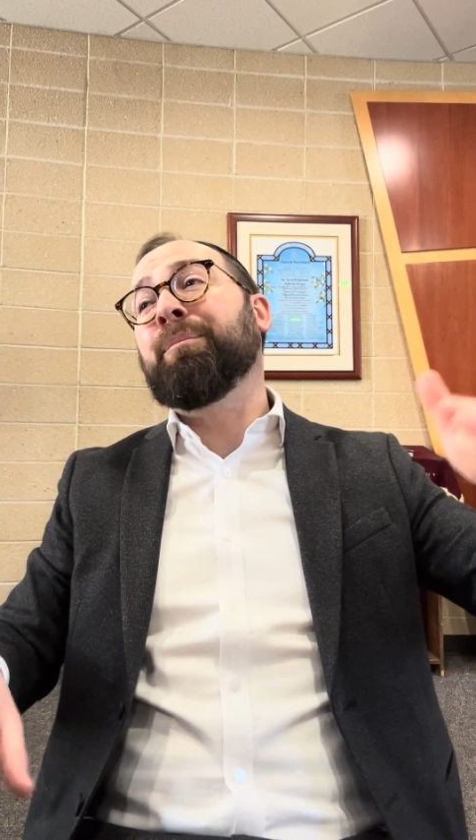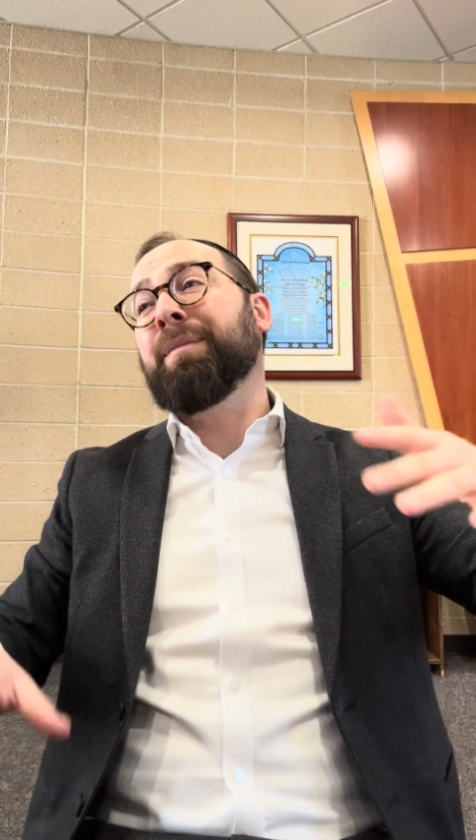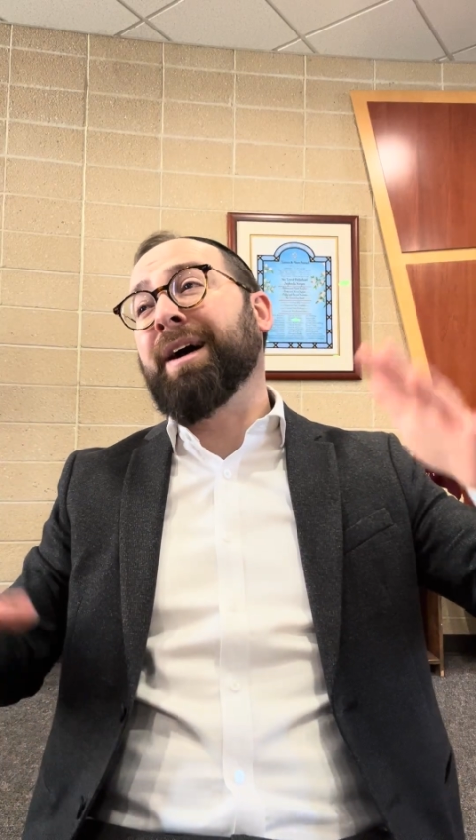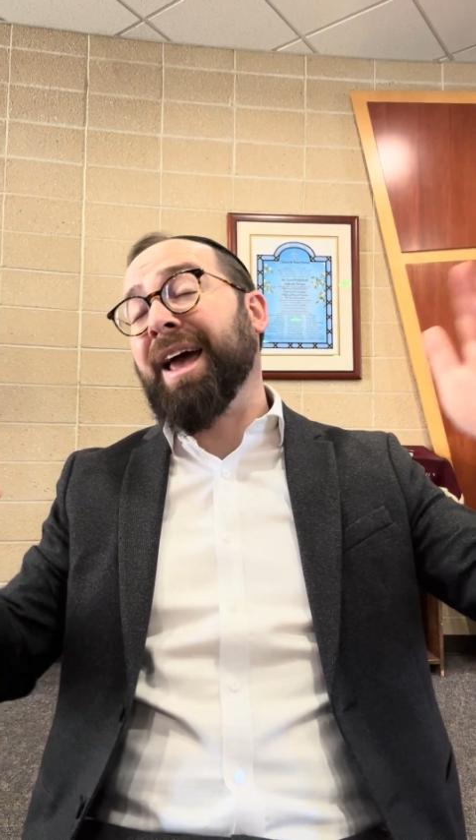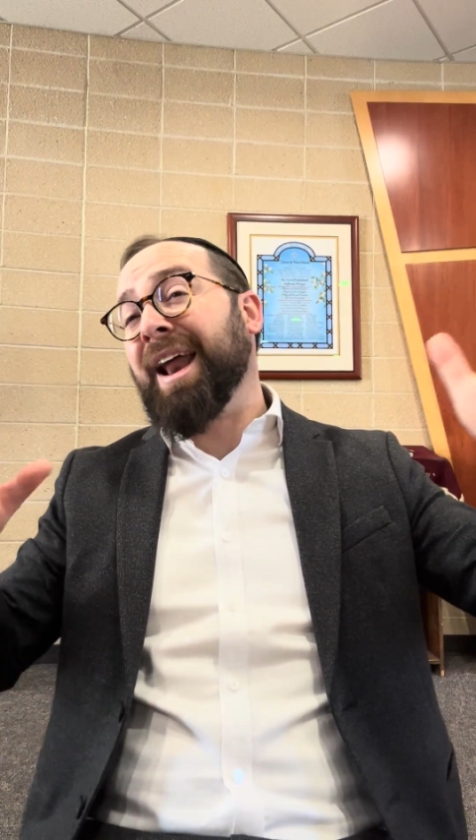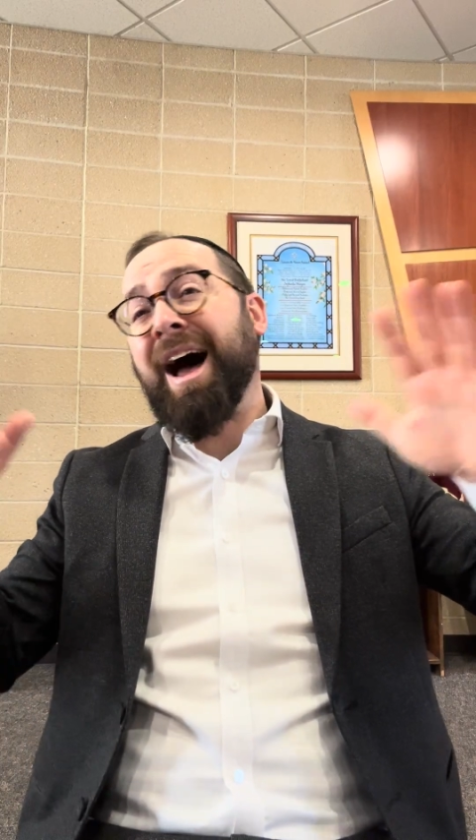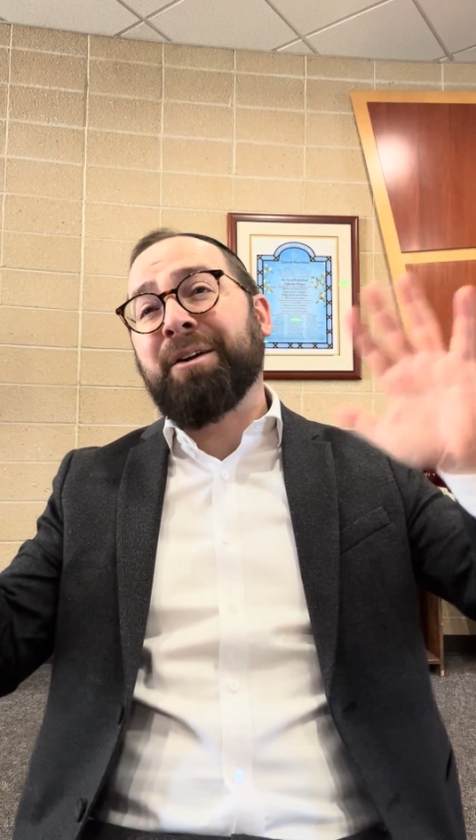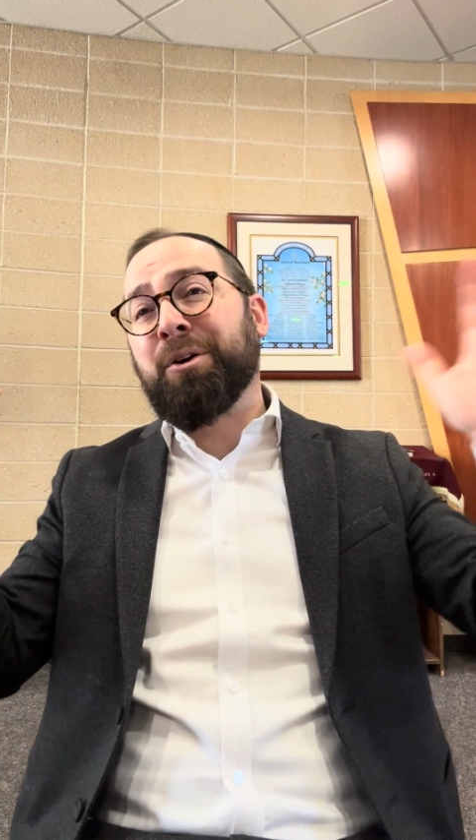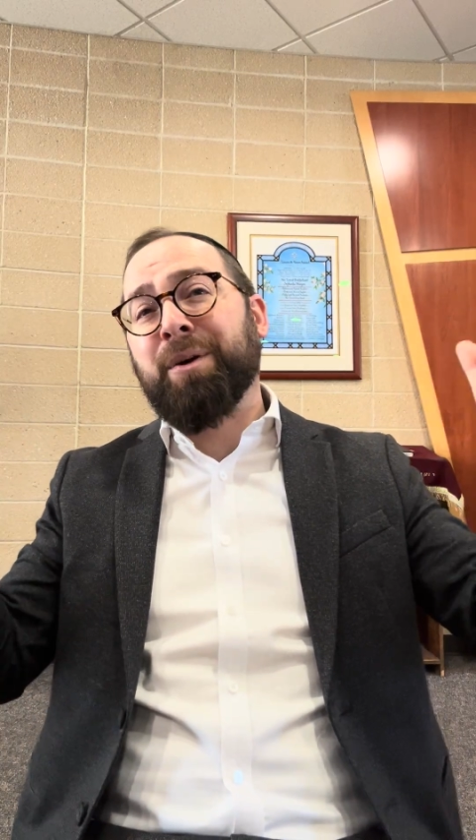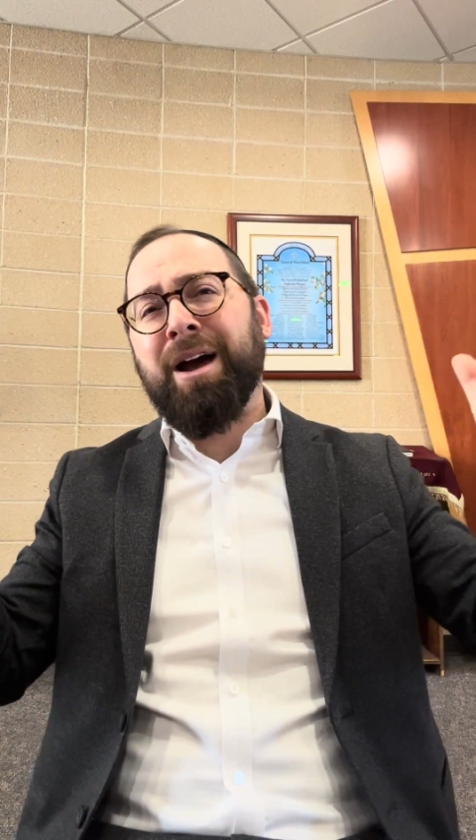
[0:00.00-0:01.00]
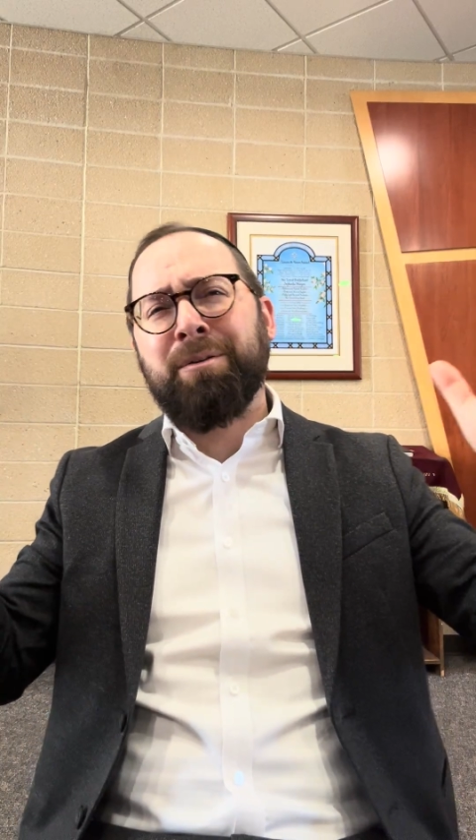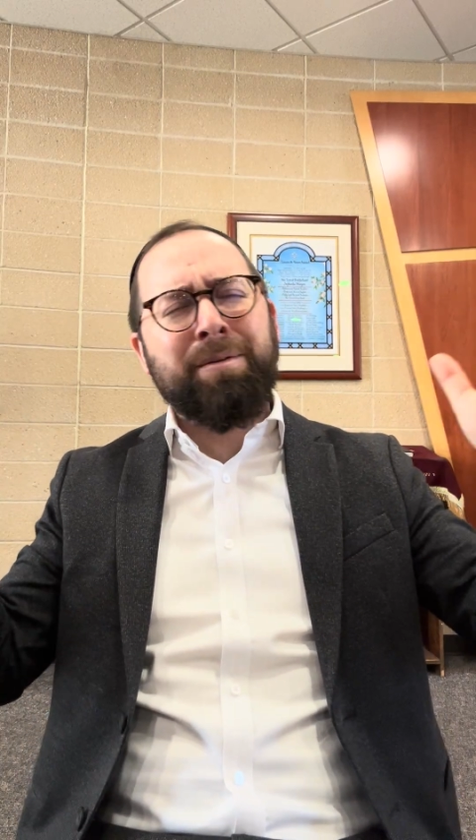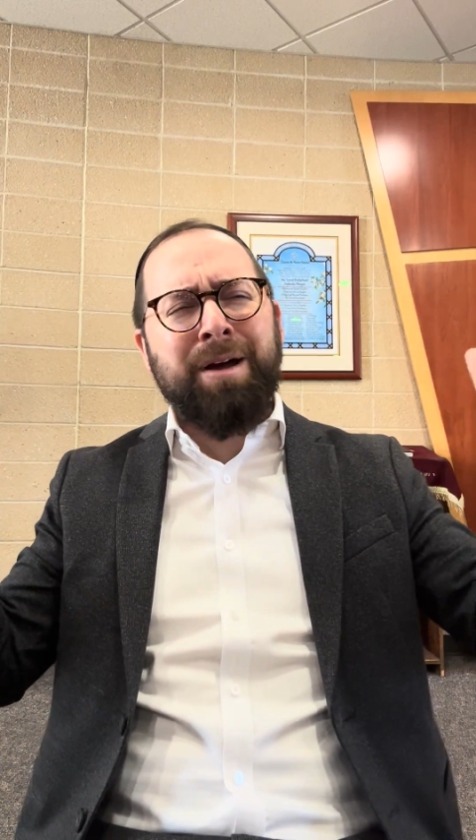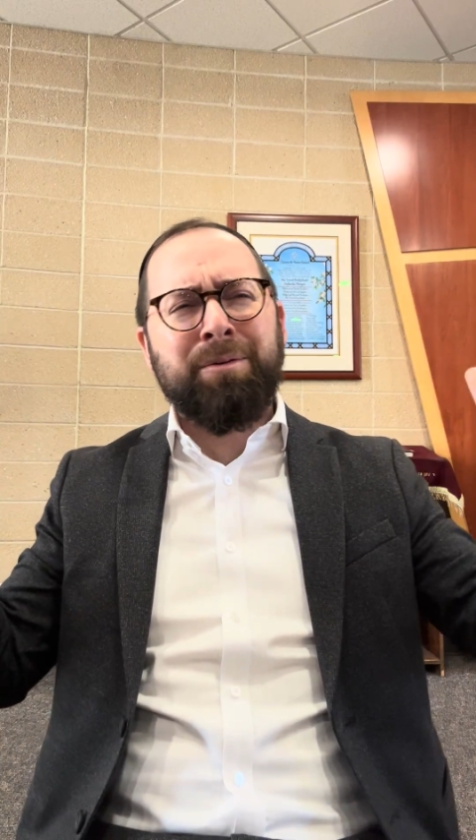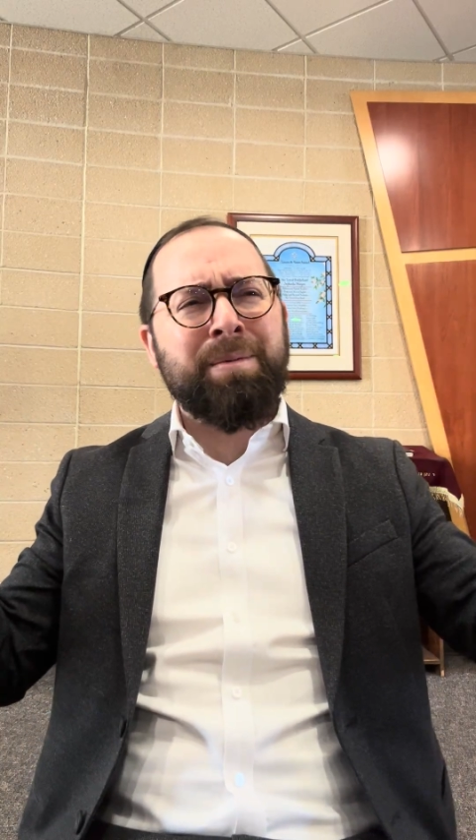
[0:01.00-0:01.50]
Again, I don't
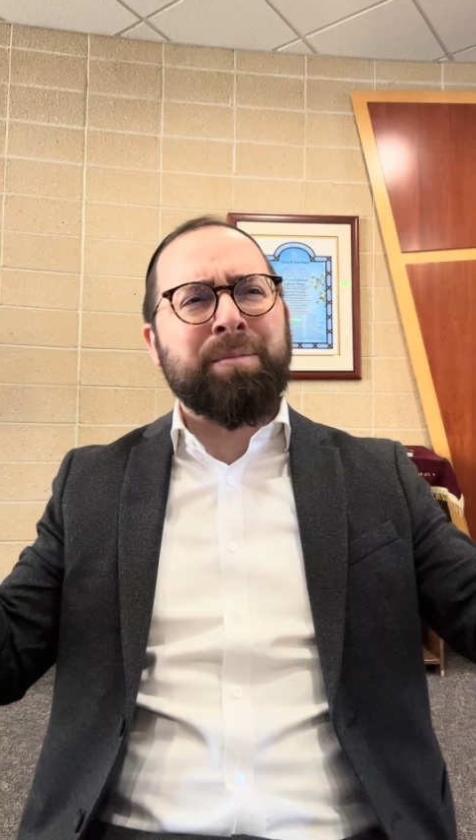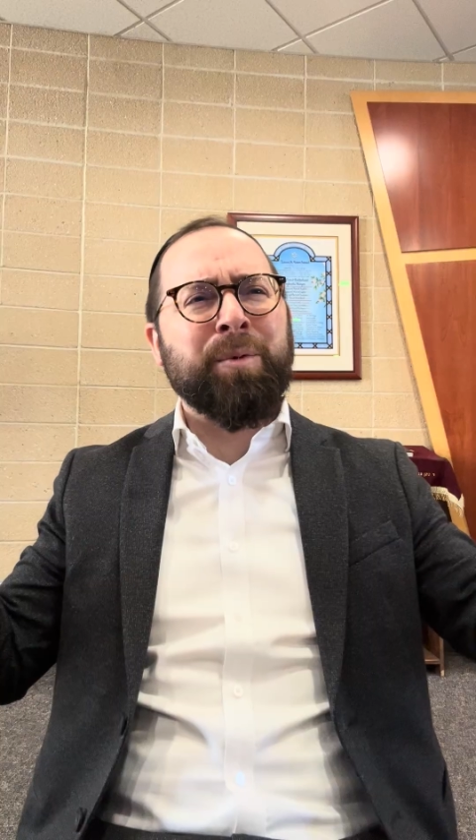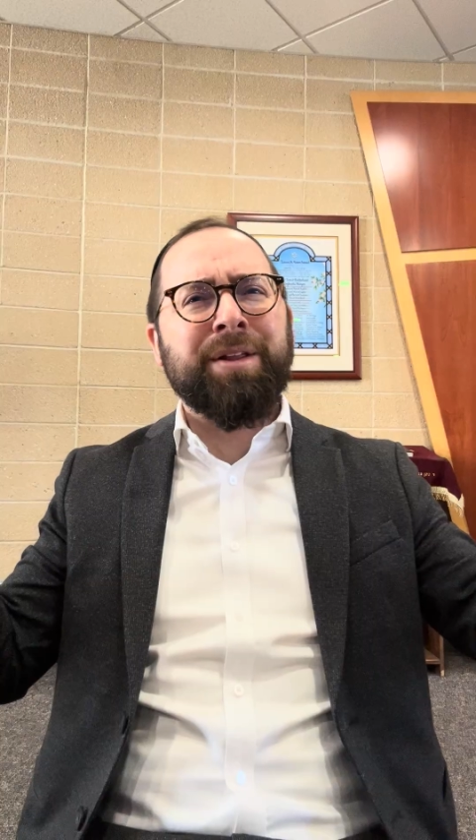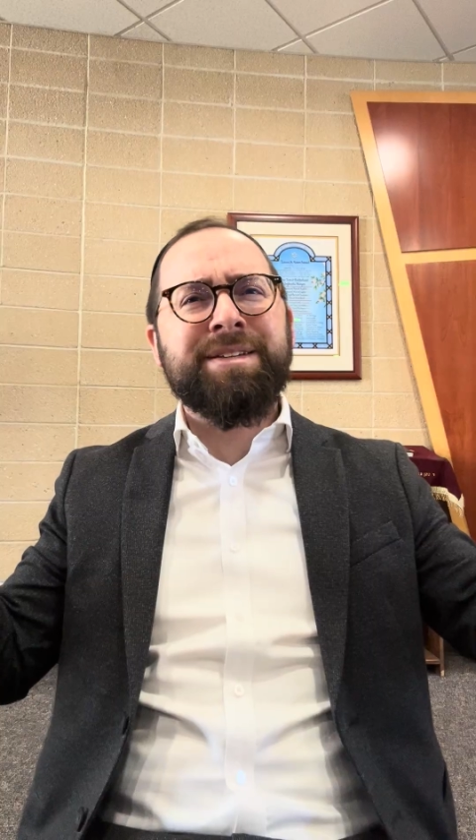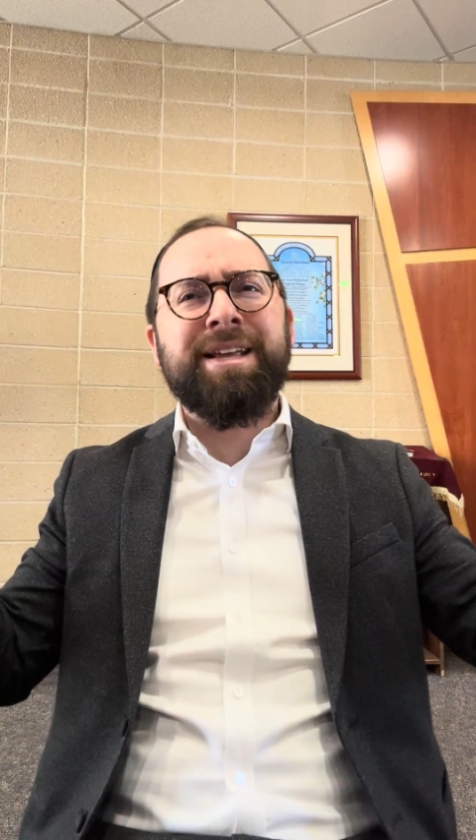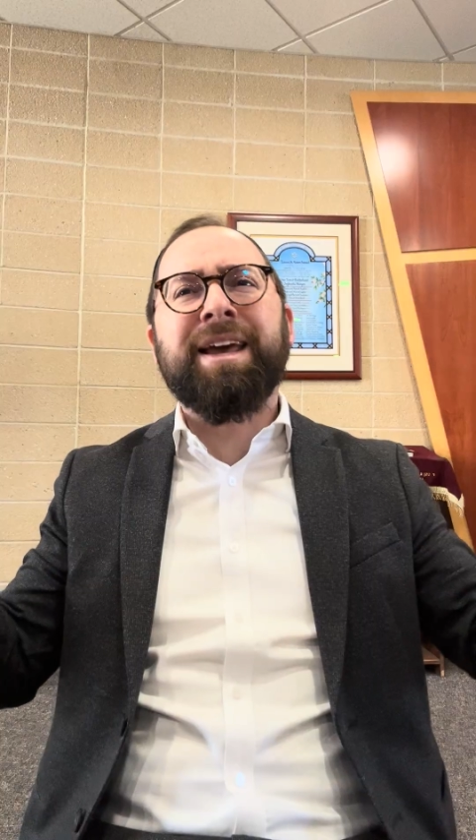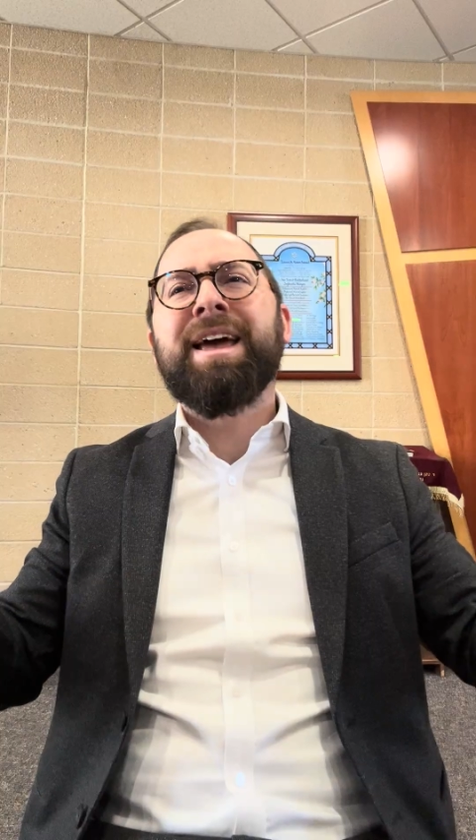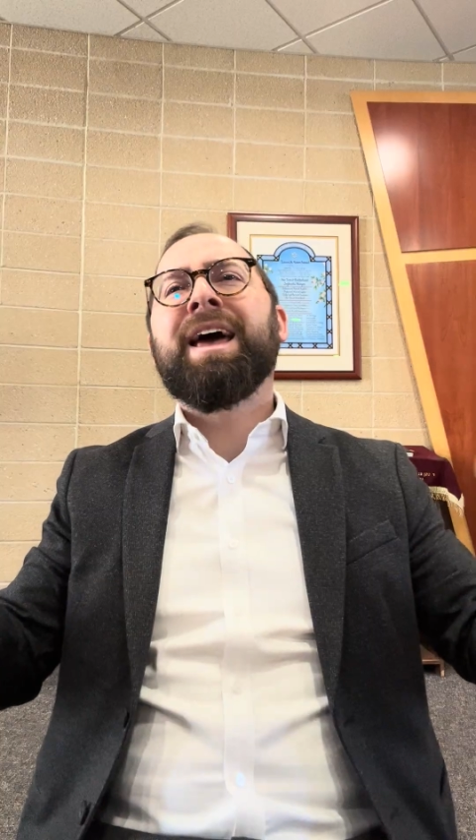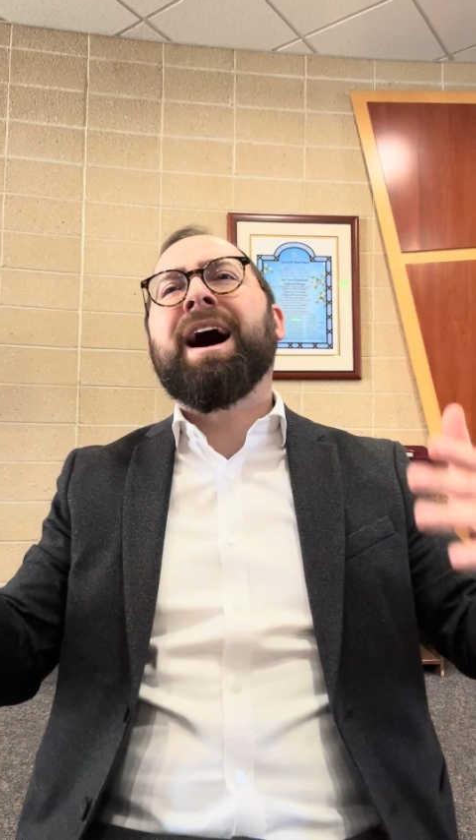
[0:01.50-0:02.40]
remember what it looks like,